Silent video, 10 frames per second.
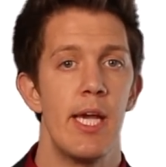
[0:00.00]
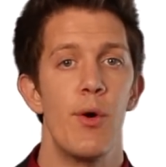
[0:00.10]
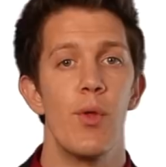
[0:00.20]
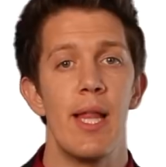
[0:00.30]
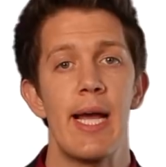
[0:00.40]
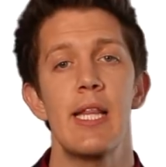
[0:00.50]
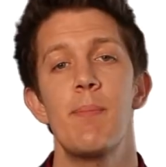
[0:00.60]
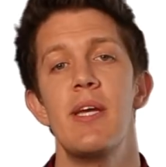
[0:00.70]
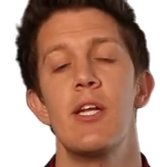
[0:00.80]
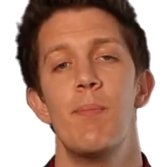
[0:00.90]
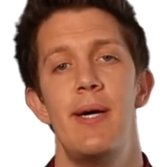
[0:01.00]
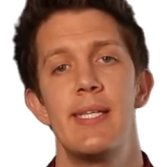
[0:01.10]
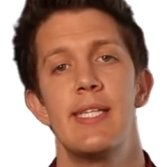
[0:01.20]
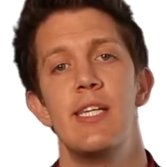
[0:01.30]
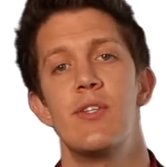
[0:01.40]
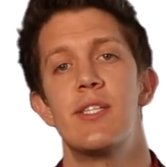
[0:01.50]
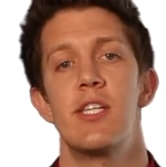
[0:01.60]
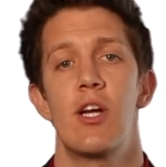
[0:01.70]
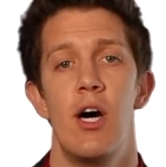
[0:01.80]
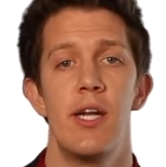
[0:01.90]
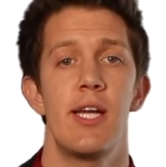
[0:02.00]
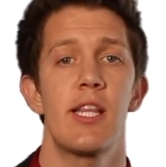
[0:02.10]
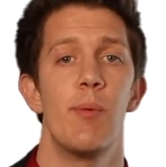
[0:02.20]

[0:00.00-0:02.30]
it would likely be in your best interest to contact